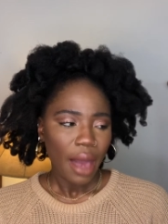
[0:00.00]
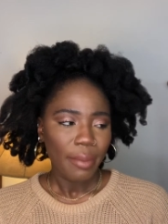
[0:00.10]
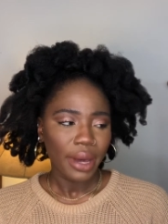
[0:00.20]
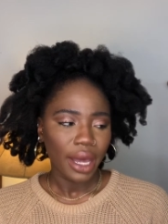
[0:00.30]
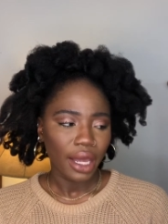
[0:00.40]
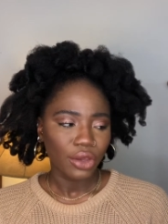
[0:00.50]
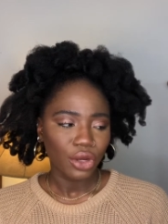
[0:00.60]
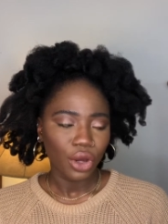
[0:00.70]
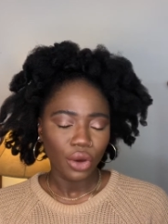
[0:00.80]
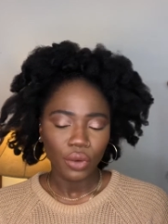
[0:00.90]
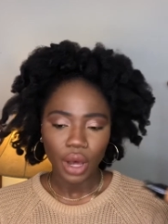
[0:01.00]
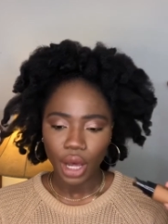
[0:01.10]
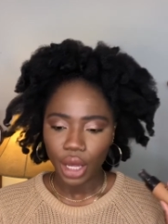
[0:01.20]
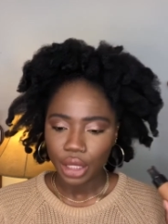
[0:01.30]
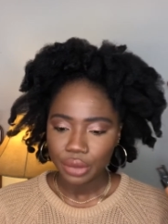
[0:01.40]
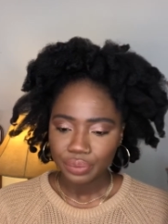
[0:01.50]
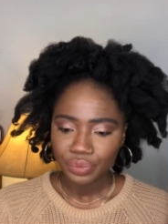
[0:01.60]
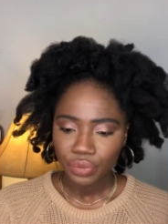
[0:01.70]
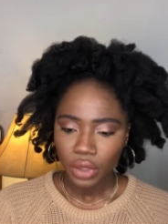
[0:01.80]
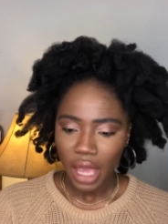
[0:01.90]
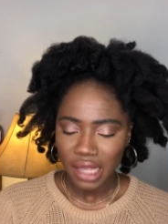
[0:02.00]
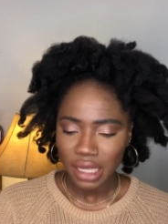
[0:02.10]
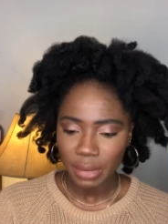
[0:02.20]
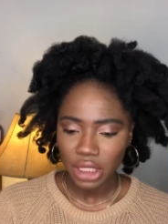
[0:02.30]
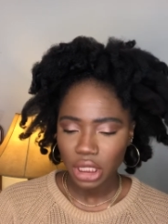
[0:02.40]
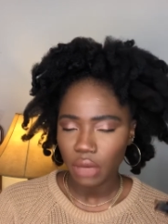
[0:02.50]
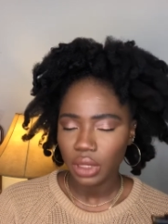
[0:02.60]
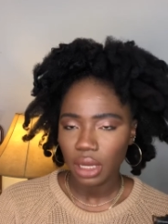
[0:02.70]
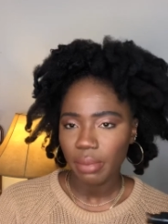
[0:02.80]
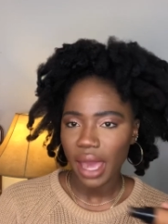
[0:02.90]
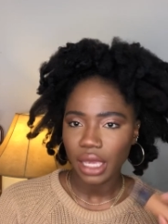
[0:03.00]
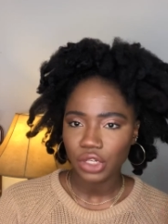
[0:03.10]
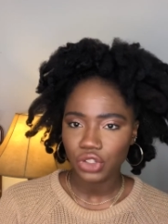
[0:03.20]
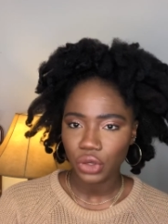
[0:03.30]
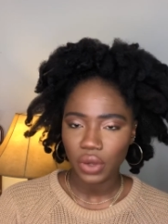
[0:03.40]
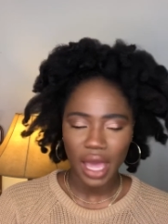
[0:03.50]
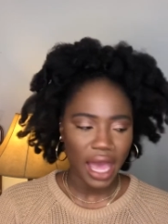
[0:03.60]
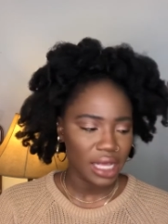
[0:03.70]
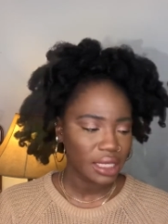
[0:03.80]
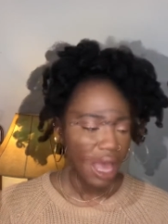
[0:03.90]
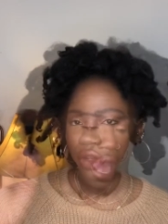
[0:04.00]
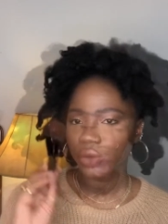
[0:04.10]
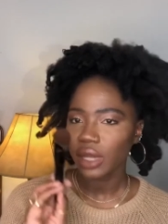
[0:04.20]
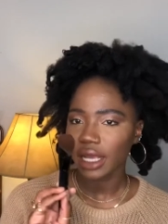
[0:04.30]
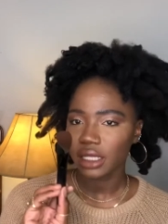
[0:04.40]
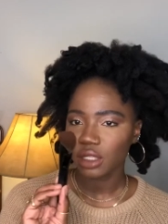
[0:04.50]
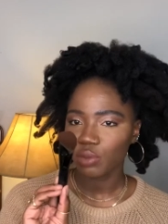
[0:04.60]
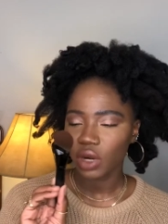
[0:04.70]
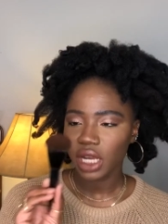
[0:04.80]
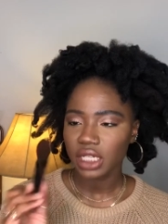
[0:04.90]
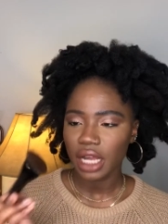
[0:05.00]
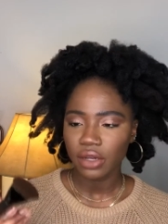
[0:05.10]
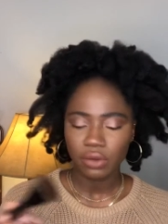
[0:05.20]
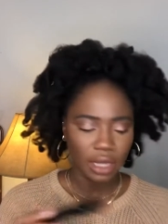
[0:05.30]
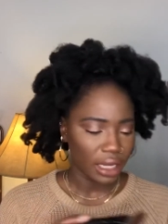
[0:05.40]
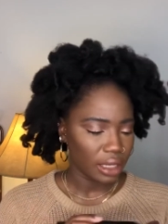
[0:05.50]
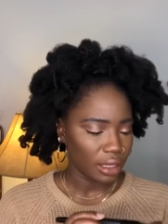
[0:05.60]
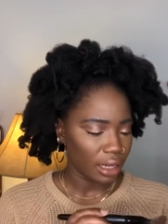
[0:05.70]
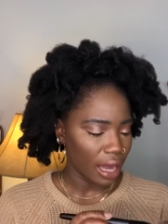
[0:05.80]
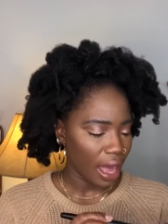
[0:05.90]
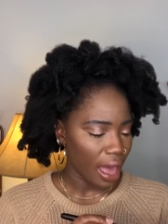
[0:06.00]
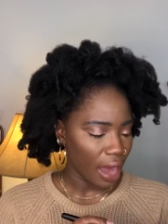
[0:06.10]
But you know, as I mentioned, I will come back and show you guys. I do like this brush. I do like it a lot.